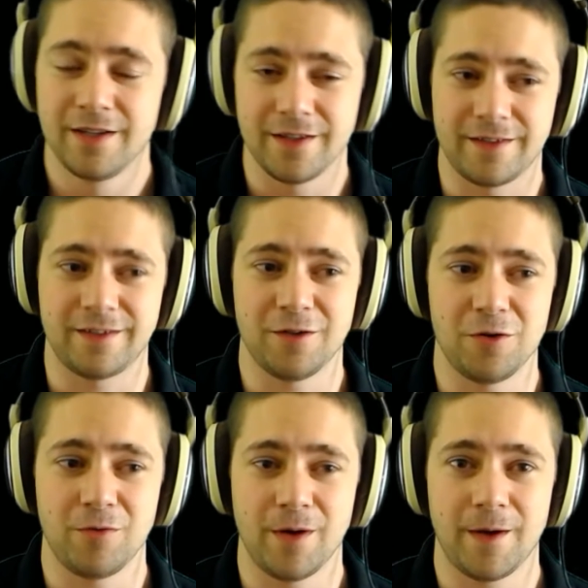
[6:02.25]

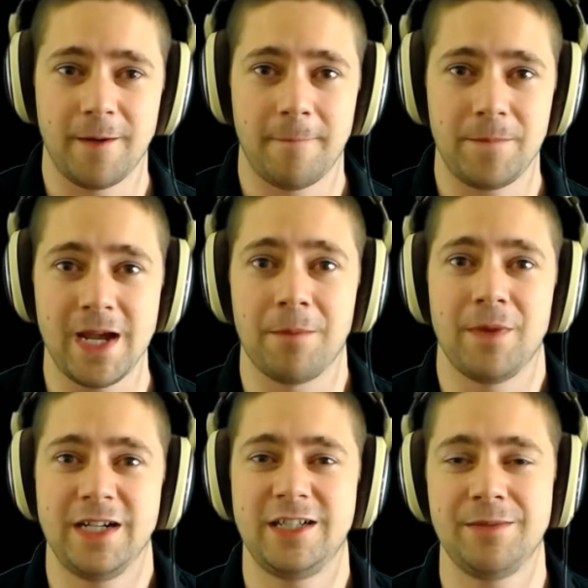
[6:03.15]
So yeah,
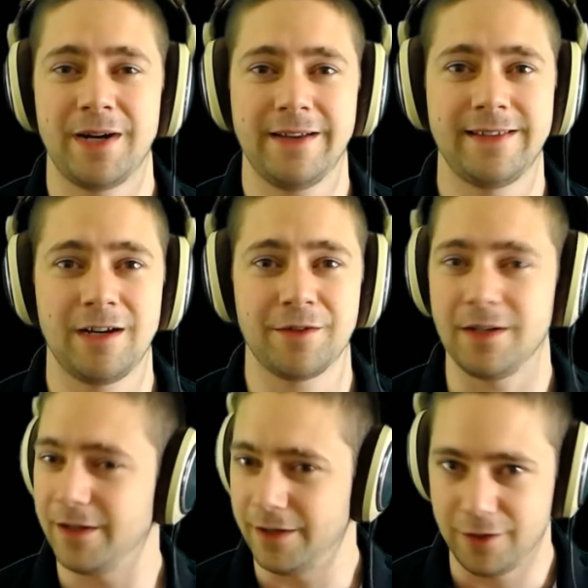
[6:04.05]
HDMI sound,
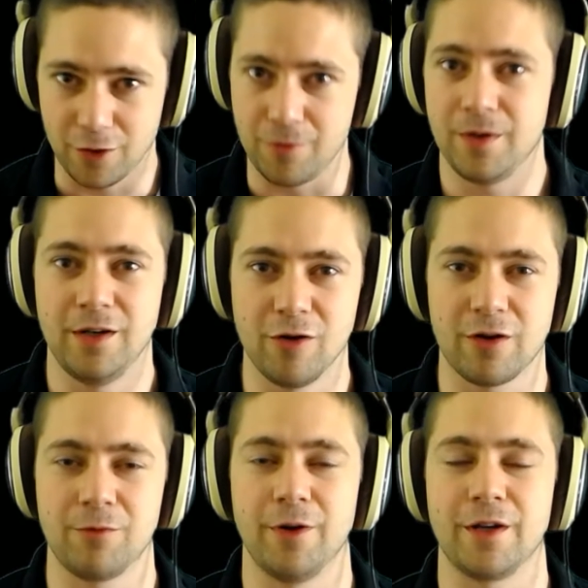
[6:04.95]
no, not
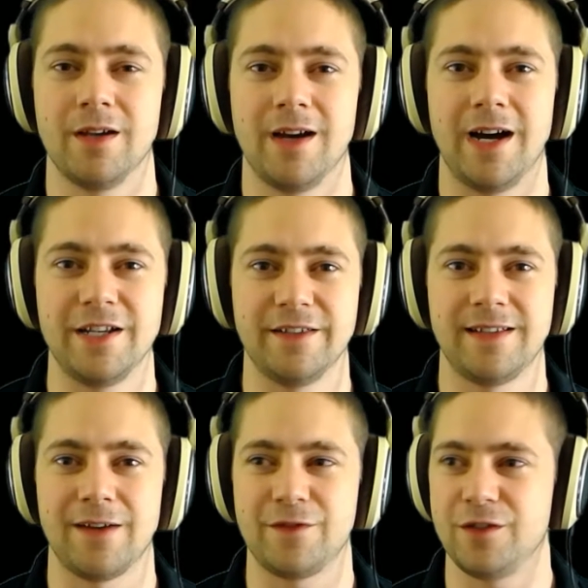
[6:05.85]
gonna work. I just
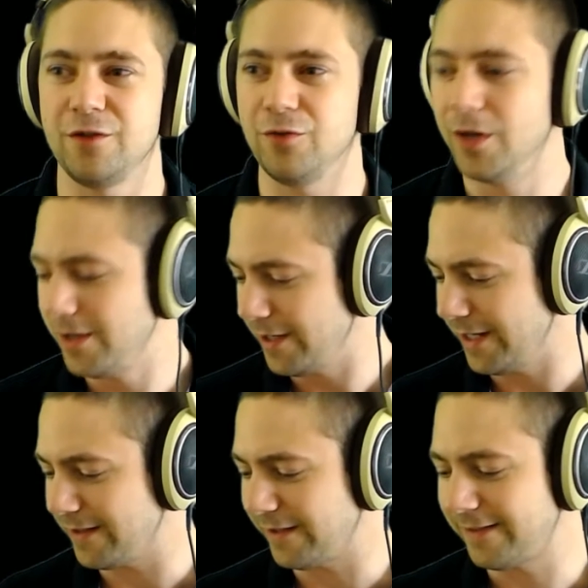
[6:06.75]
have to
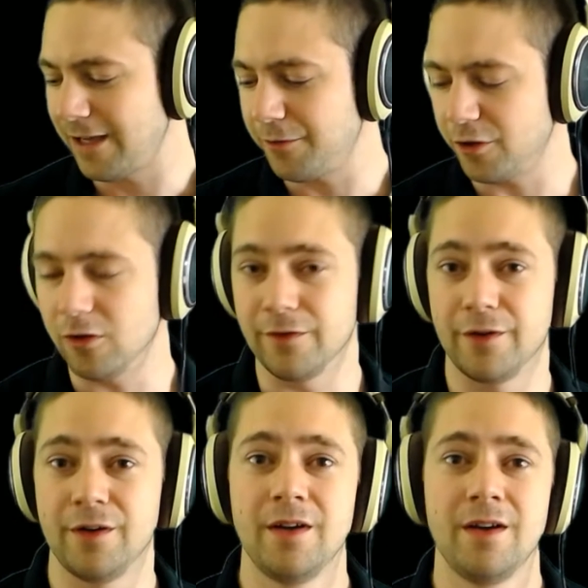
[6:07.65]
get the sound
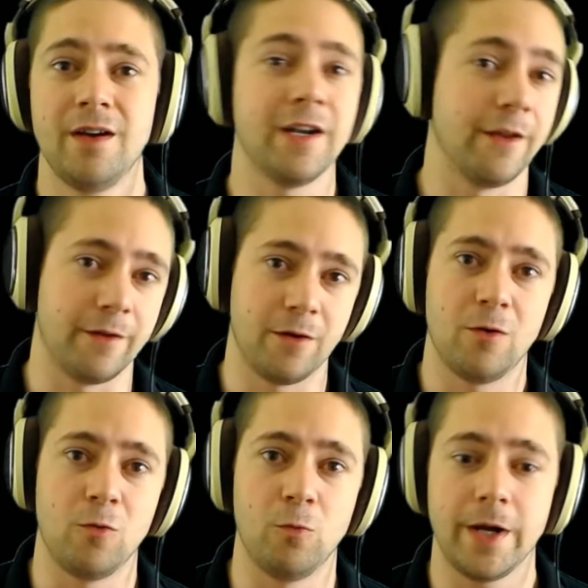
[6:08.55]
over another
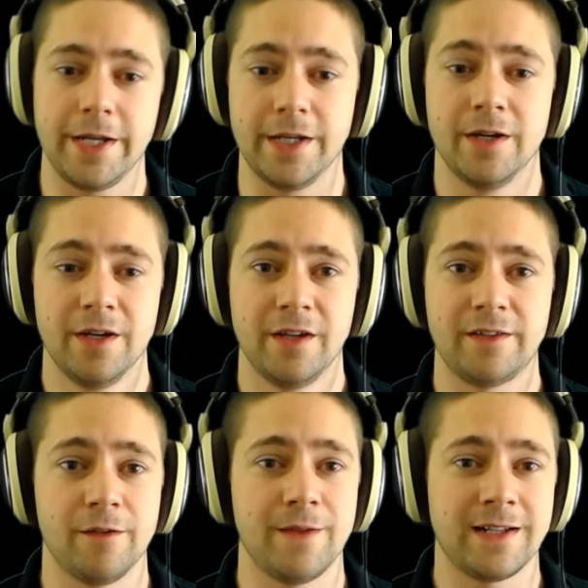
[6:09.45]
way.
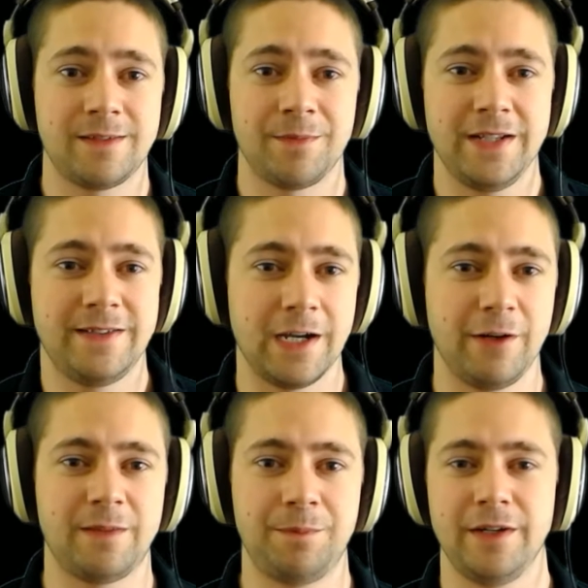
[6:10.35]
So that's my entire
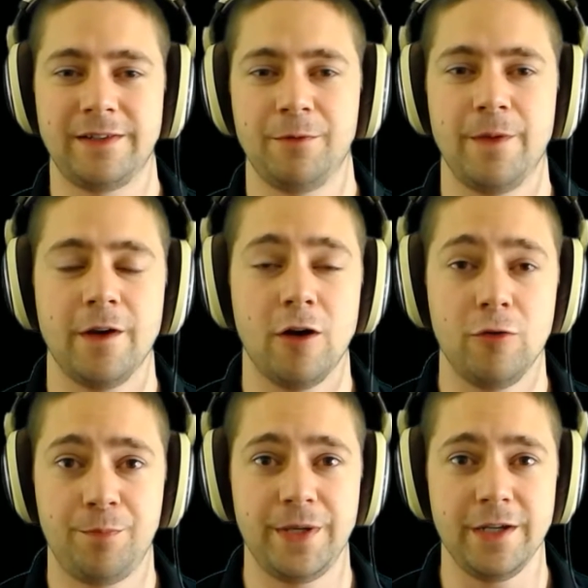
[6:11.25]
experience with the
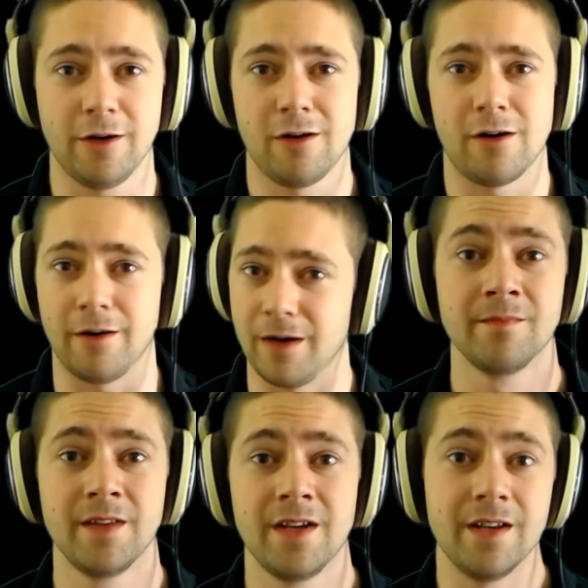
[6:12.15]
OPR.
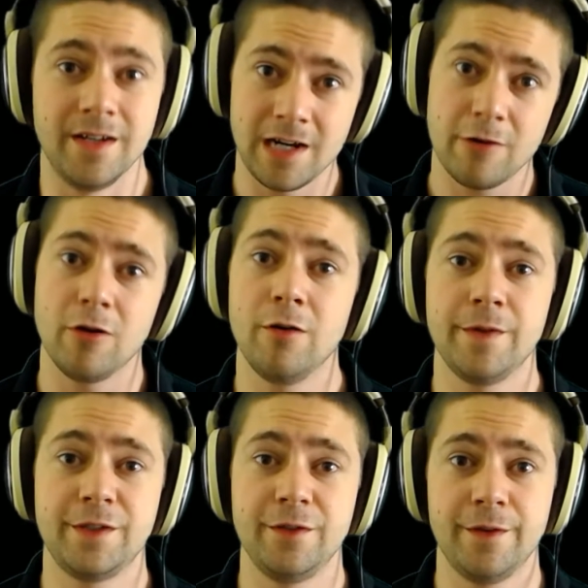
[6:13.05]
Now over
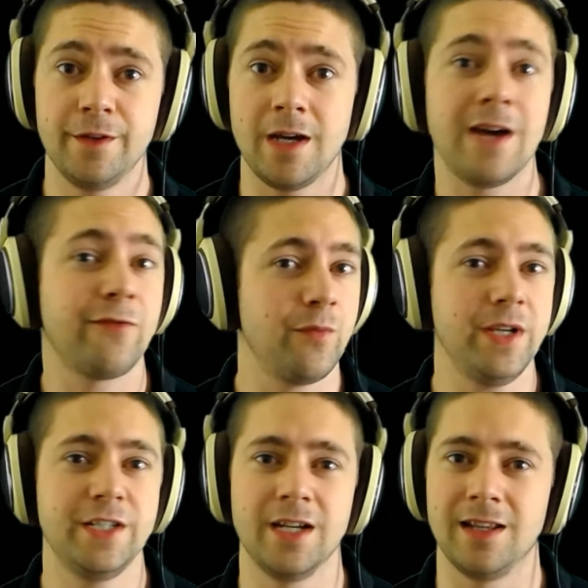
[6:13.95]
to the
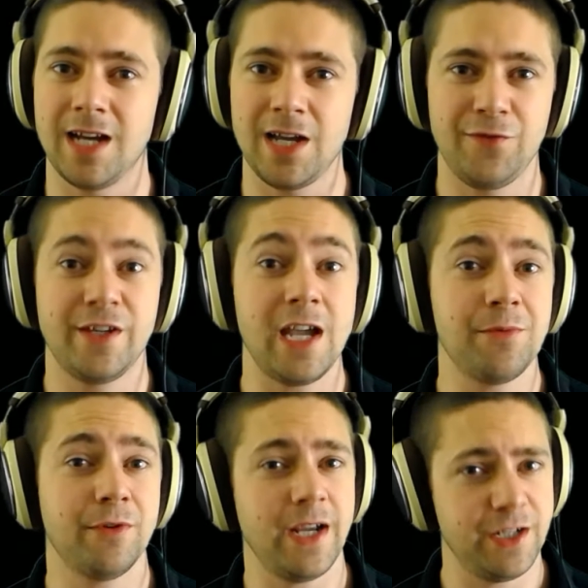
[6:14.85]
Avermedia Live
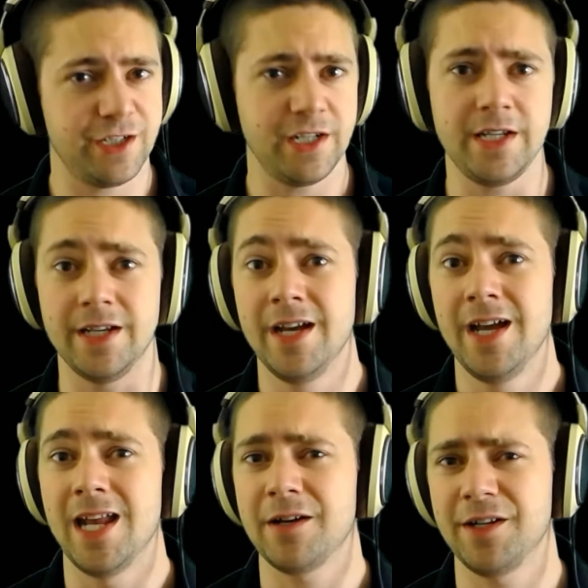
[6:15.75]
Gamer HD,
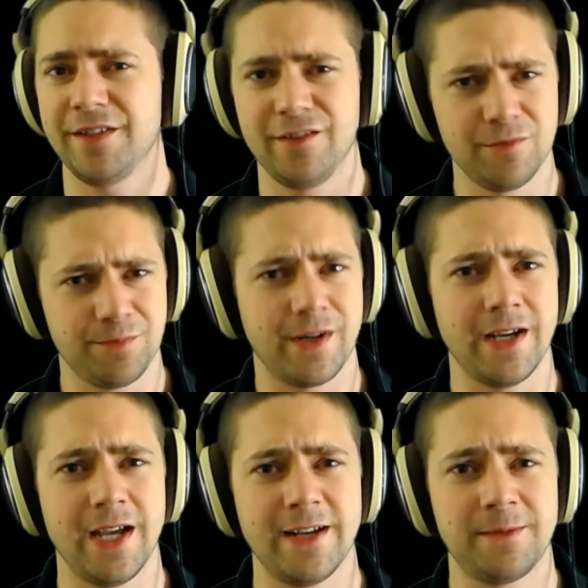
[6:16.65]
and I'm gonna start by
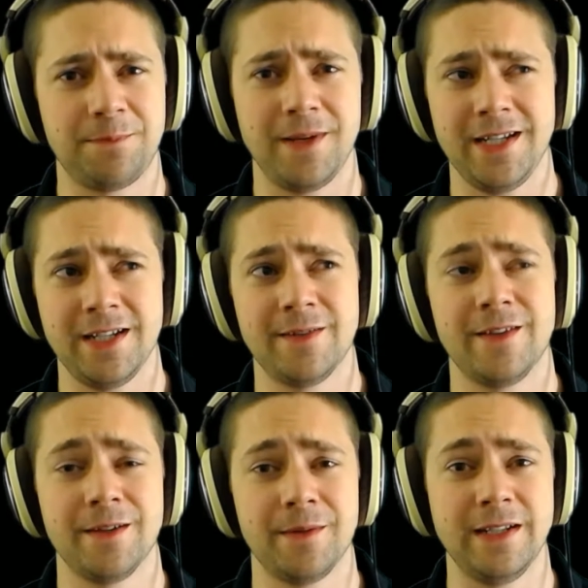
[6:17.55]
explaining
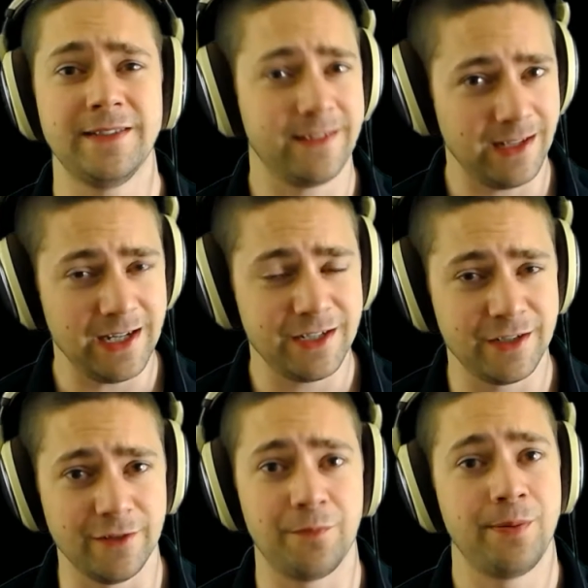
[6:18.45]
the
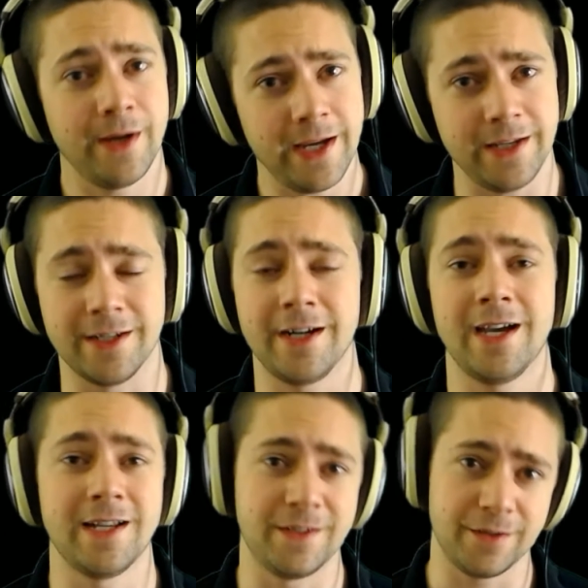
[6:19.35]
installation of pain I
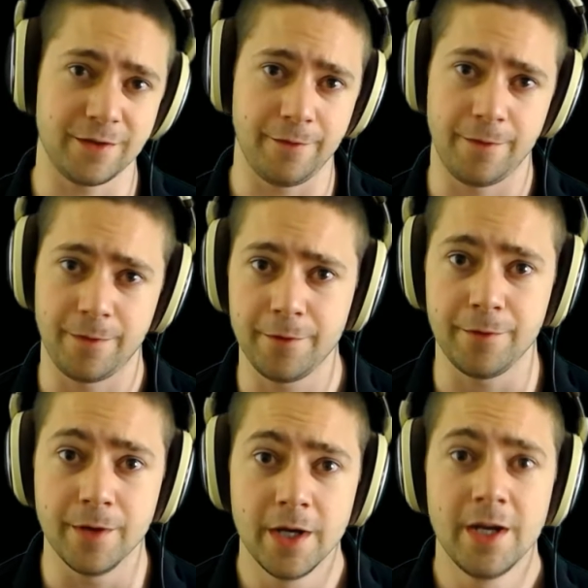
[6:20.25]
had to go
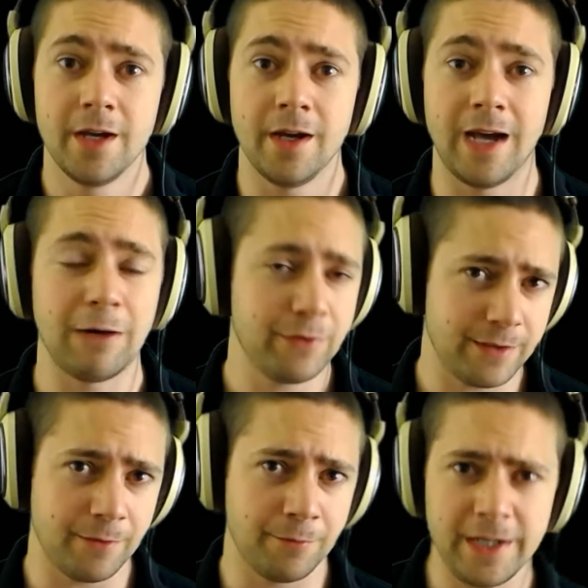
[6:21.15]
through. I would
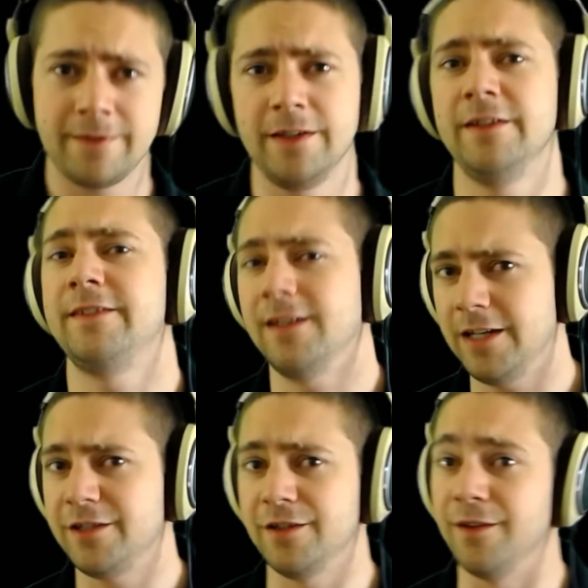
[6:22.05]
rate the
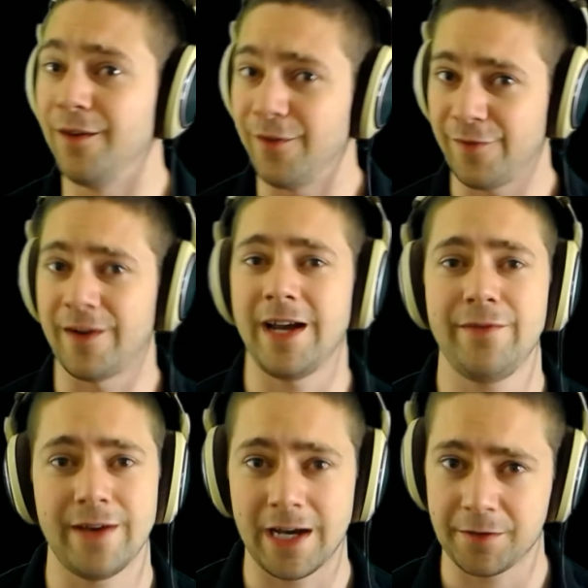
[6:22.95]
installation
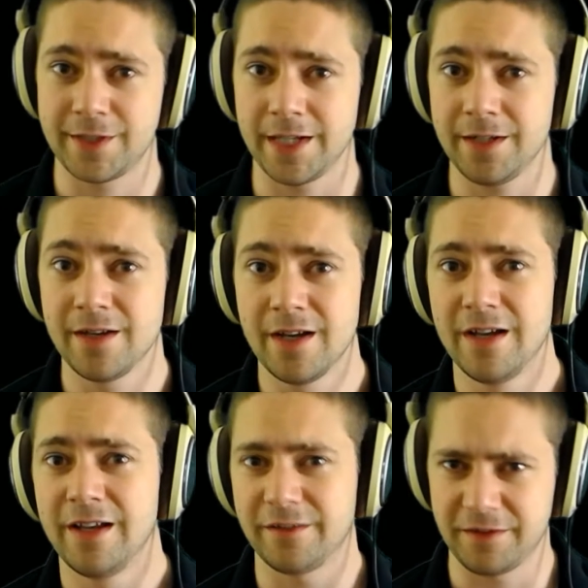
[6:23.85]
5 out of 10,
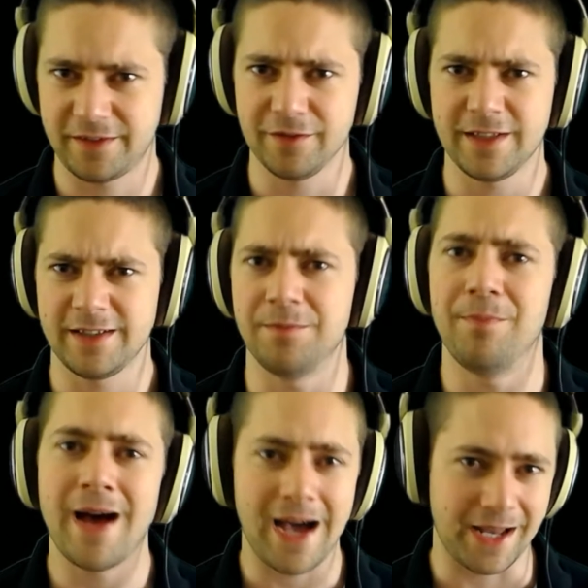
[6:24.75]
so it's not as
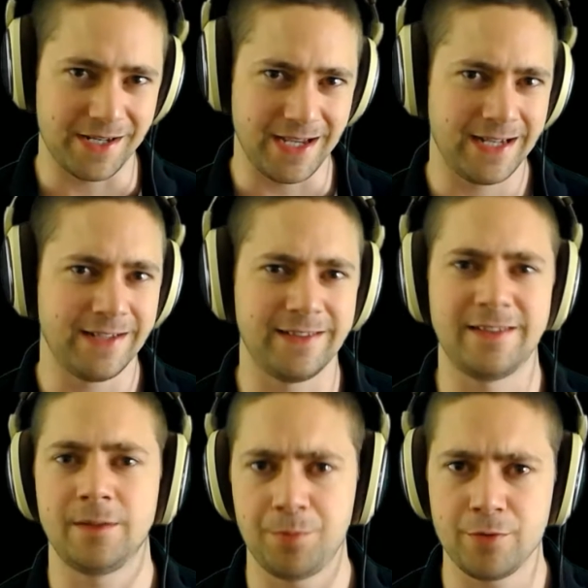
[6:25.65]
bad and as
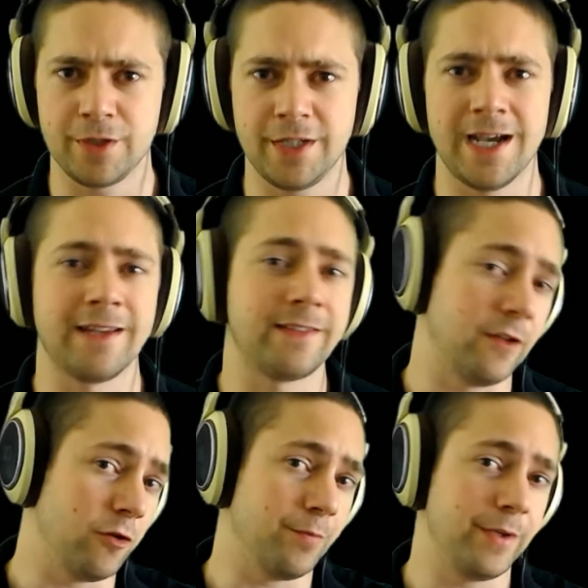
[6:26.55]
spooky as
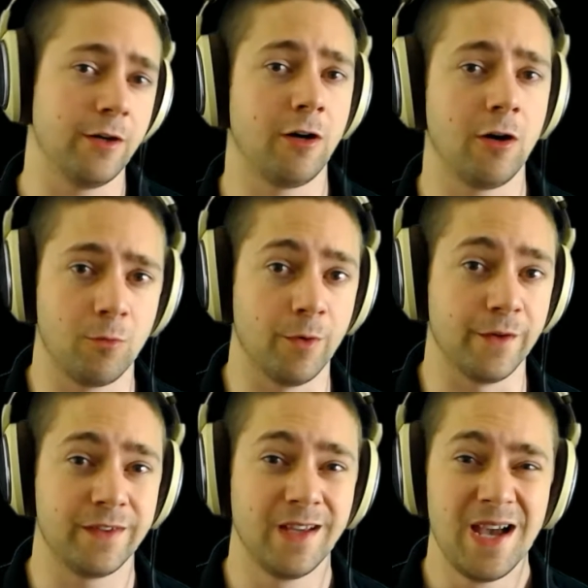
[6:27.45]
the OPR
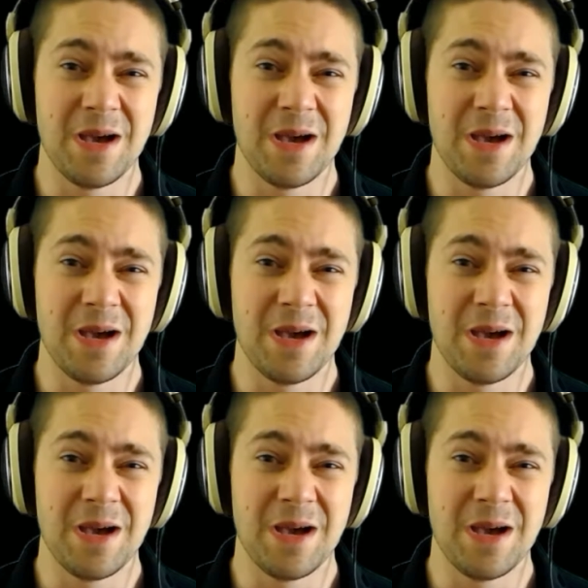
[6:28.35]
was.